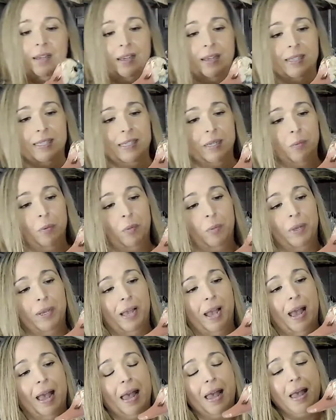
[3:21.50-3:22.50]
and see what we
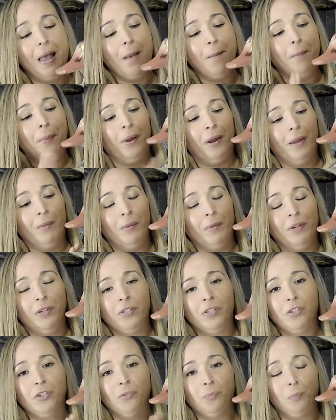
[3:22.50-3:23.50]
got. But I'm going
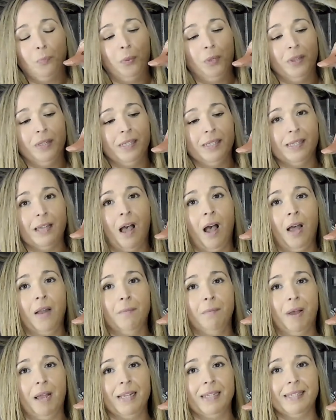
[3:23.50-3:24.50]
to put this on
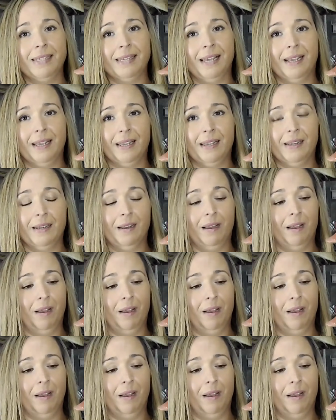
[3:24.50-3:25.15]
my second